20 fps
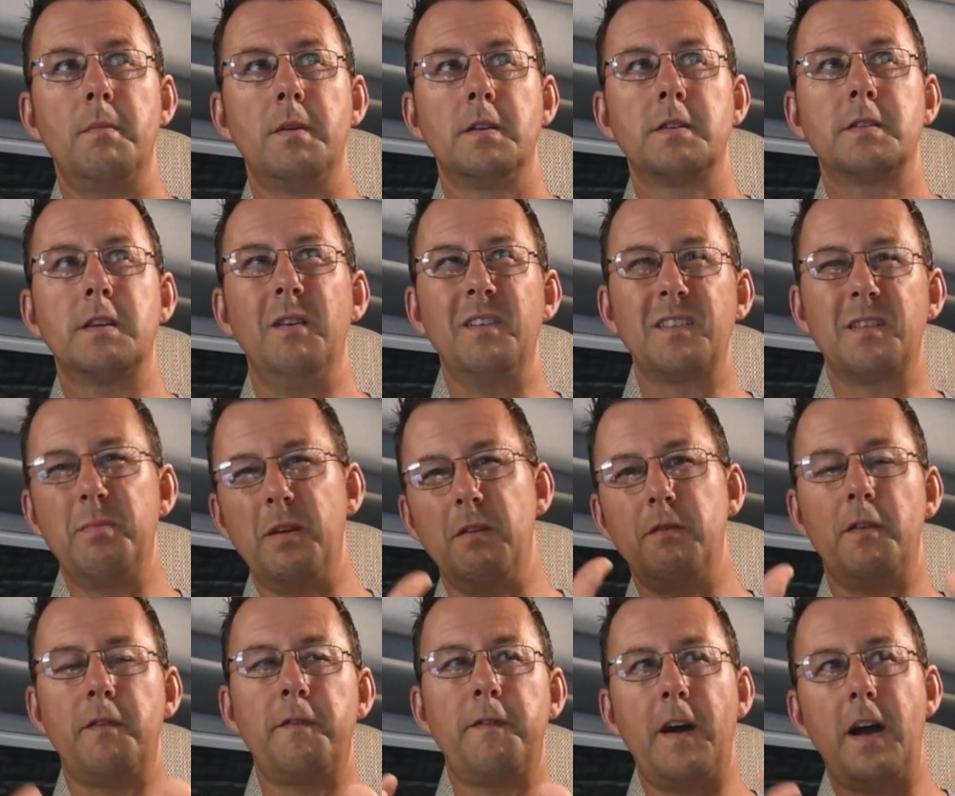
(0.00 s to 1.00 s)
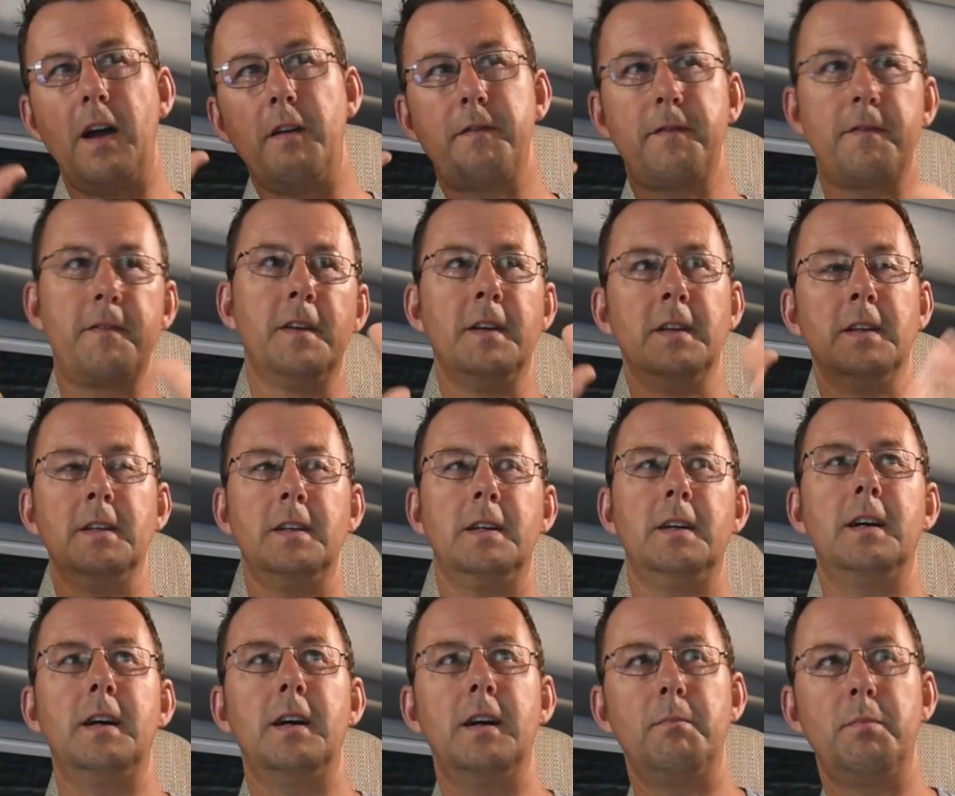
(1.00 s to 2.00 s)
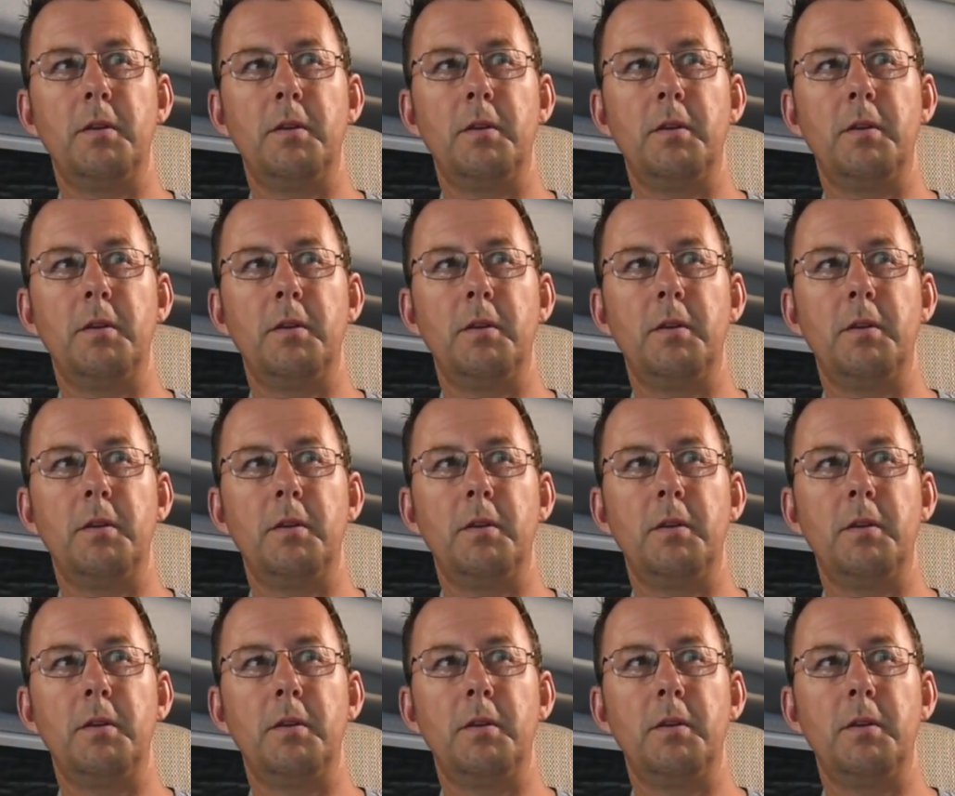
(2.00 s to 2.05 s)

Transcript: So it's a bit of a faff, a